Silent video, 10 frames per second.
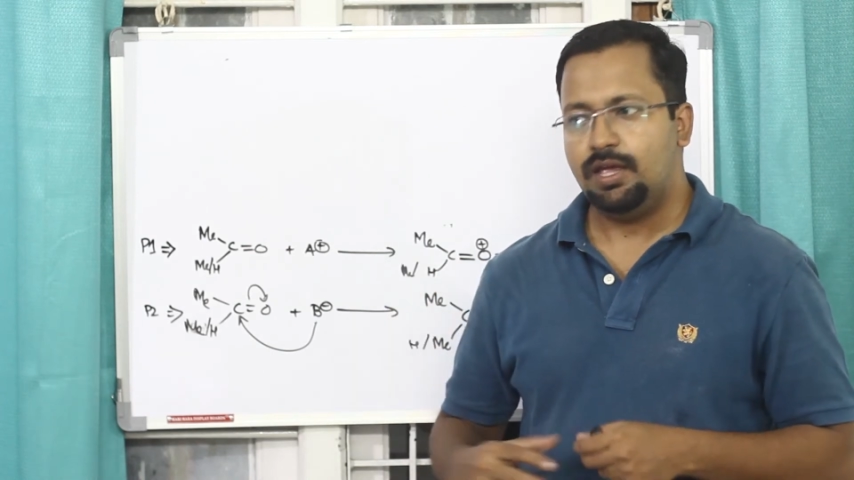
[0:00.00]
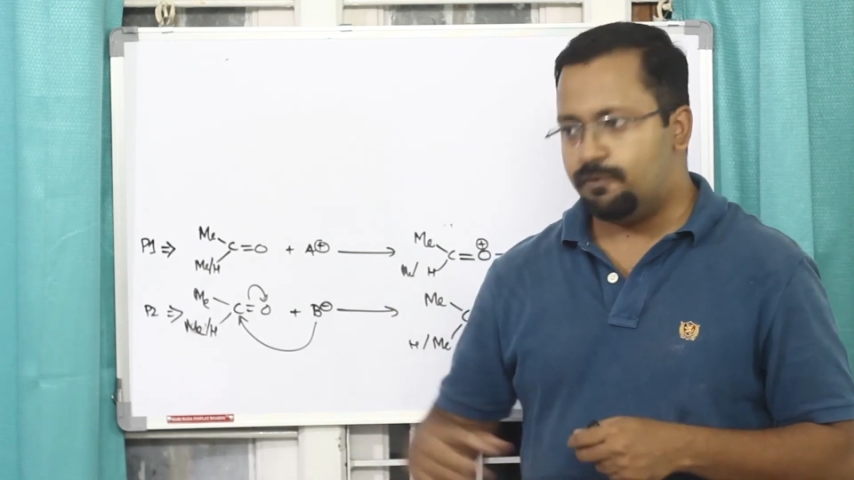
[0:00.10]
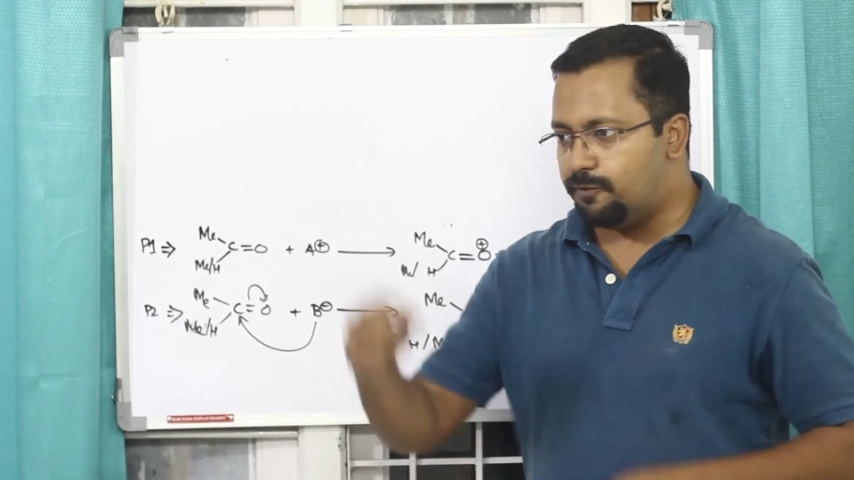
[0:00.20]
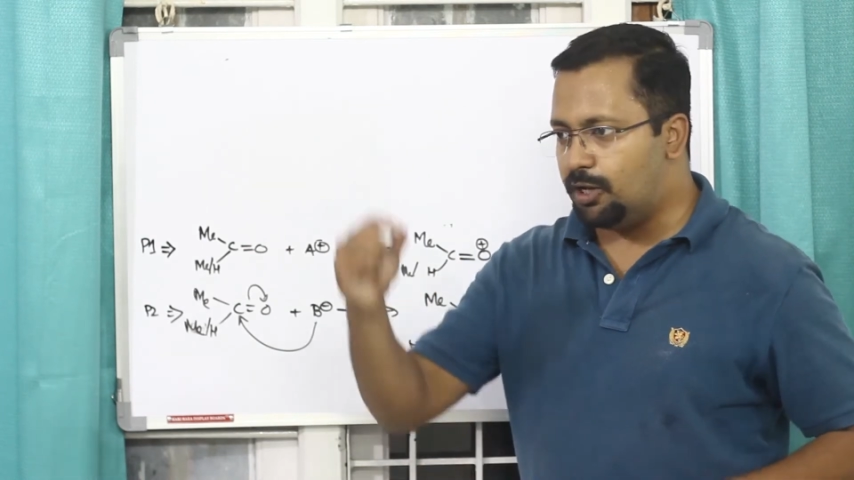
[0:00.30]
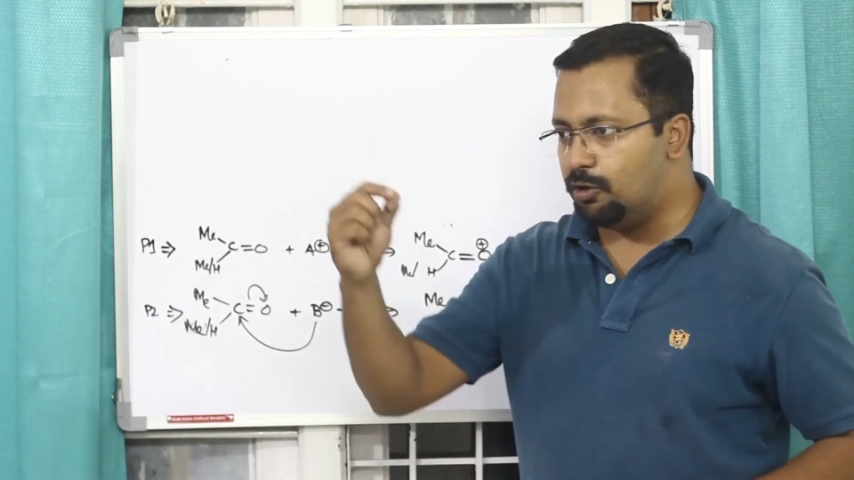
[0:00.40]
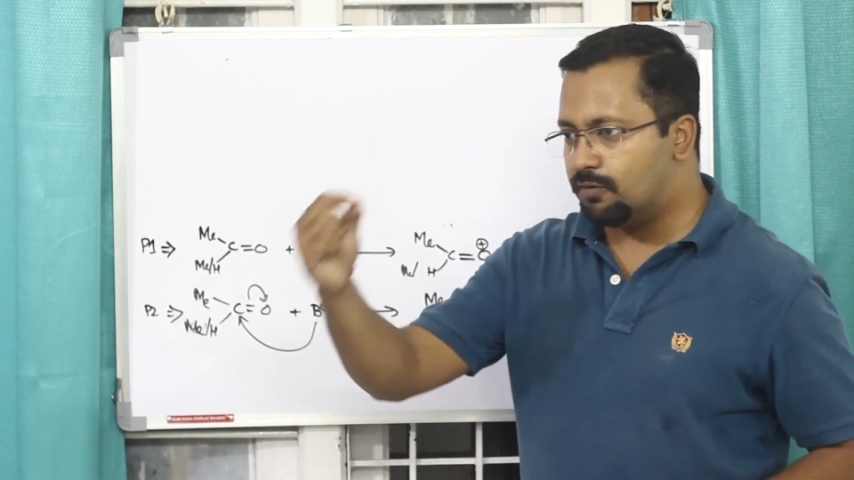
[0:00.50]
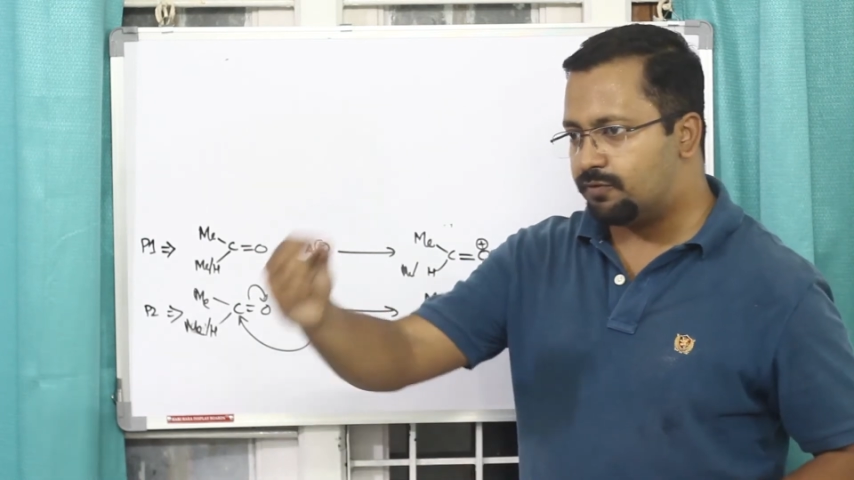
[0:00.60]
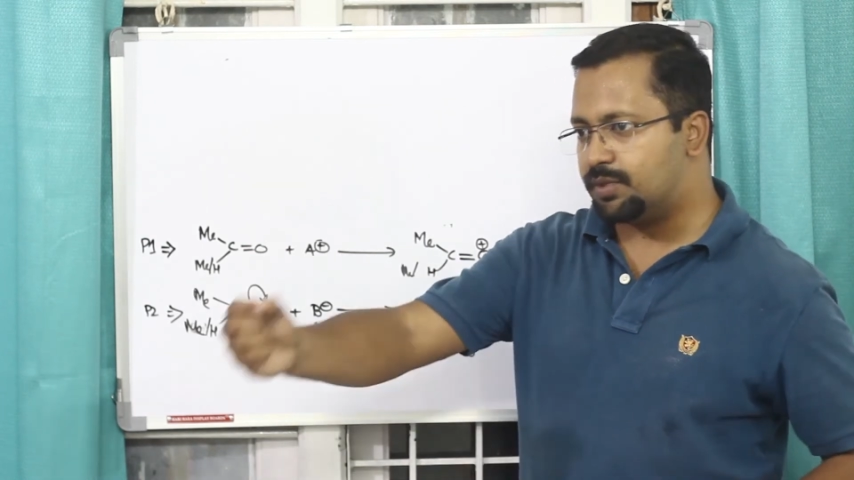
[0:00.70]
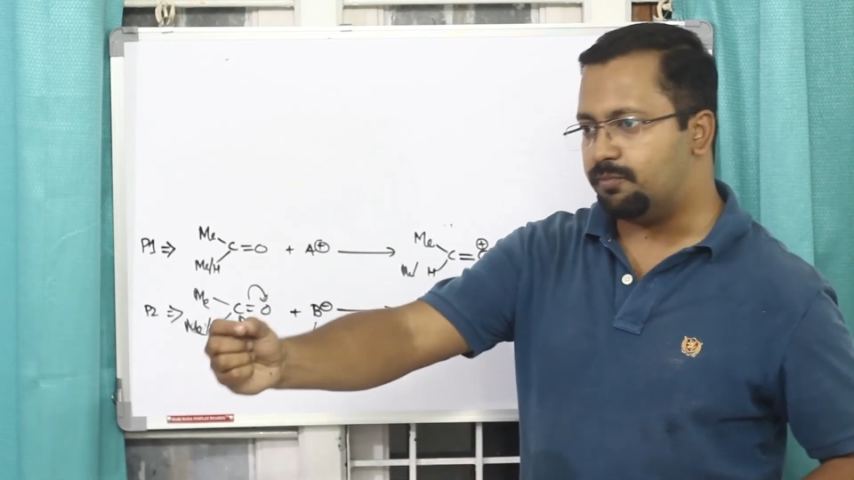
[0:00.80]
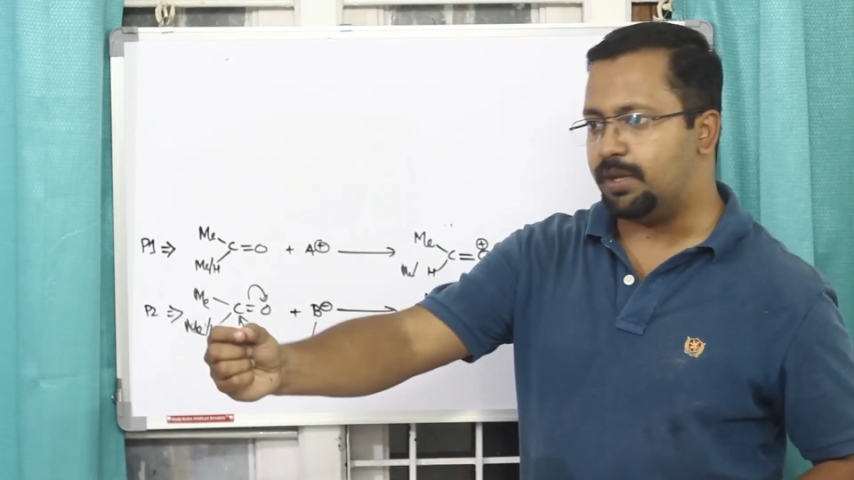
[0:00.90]
If we look
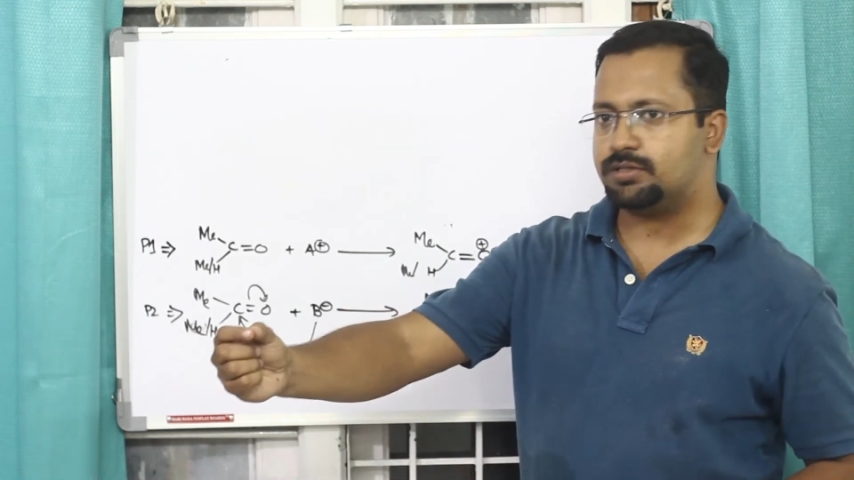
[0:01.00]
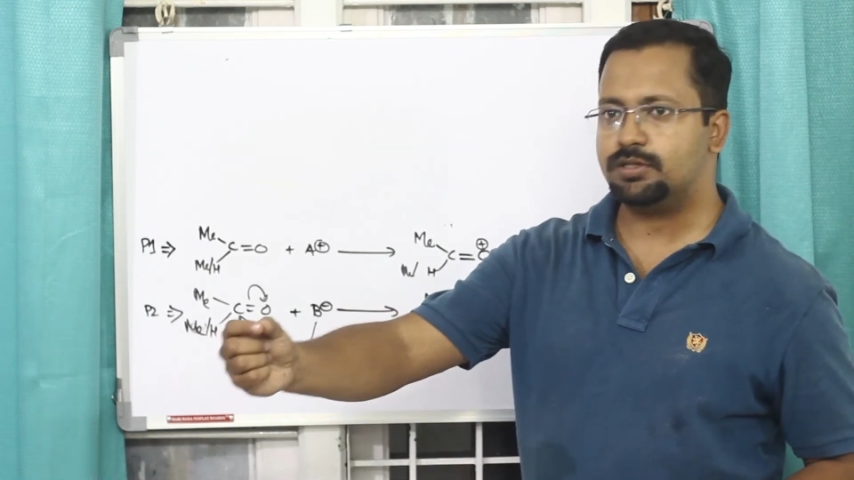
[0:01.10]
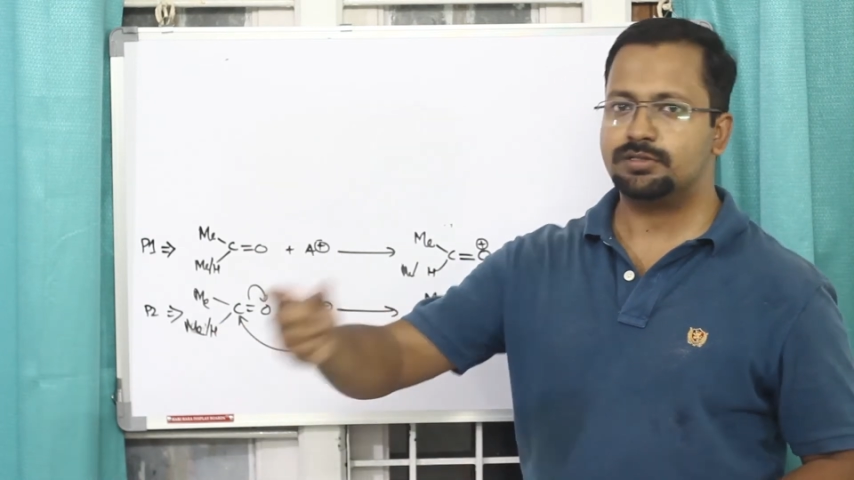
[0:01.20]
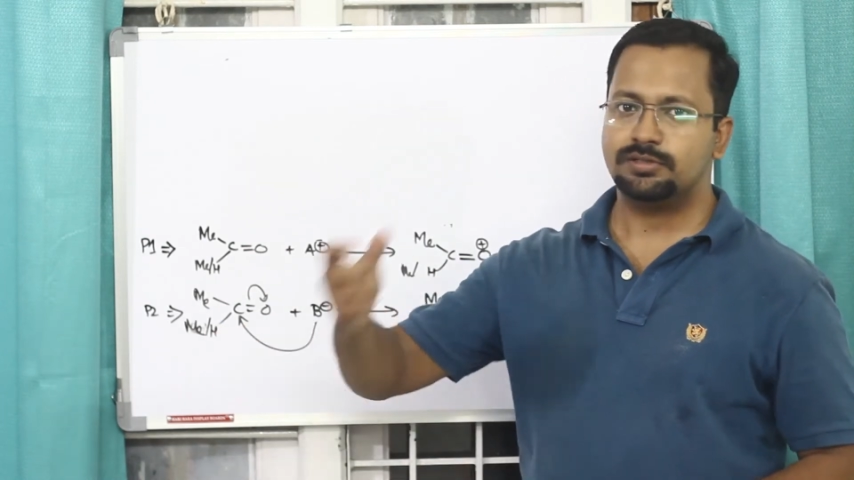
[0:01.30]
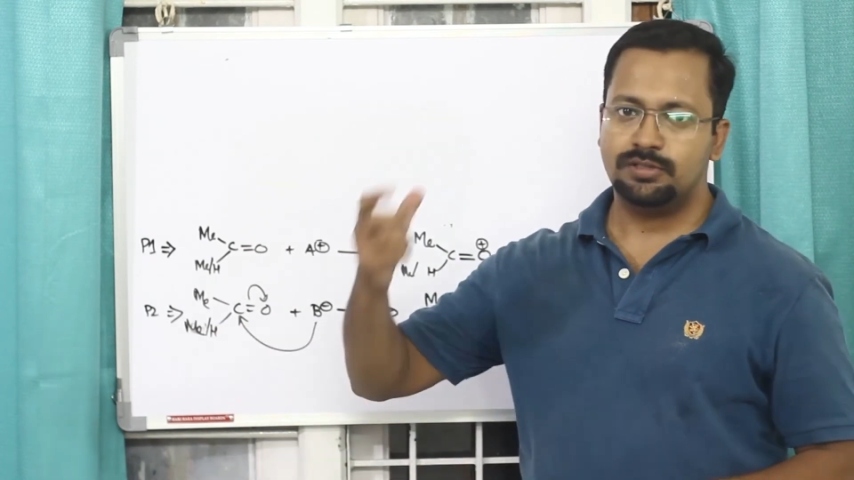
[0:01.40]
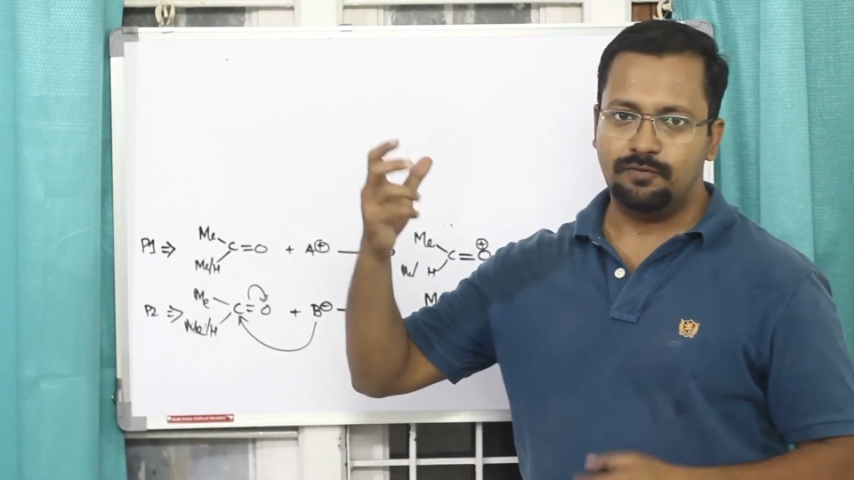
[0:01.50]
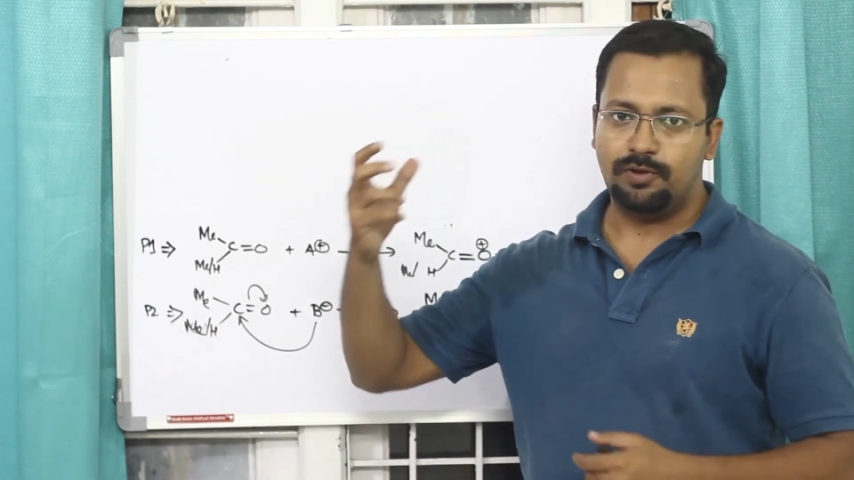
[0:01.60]
from the basics,